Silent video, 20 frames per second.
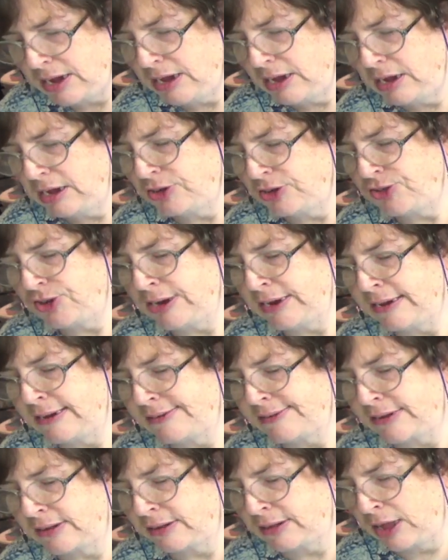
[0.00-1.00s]
She is
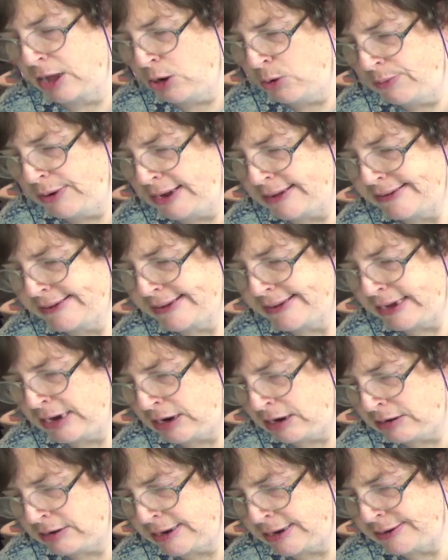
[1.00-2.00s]
alone and
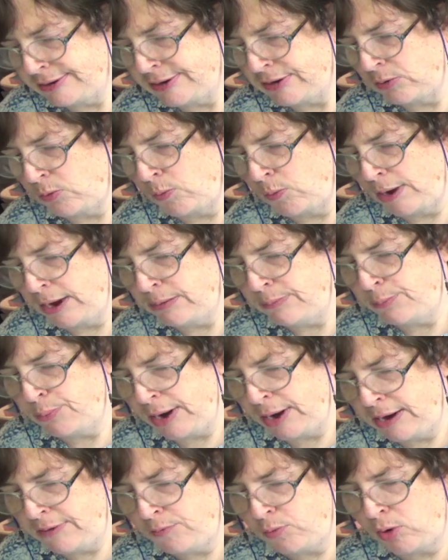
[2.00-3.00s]
scared until one
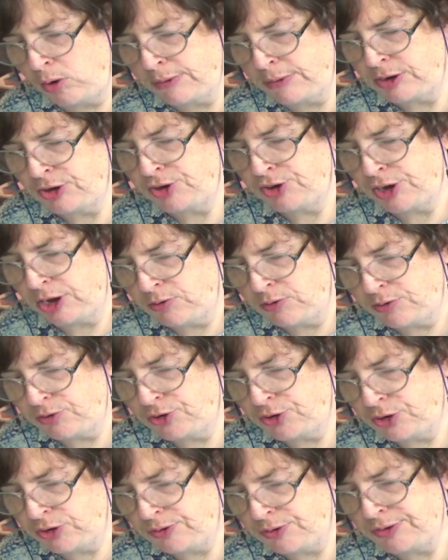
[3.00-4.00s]
brave woman
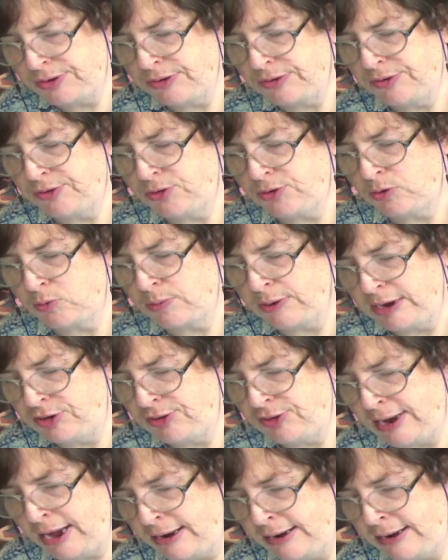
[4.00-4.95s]
chooses to reach out a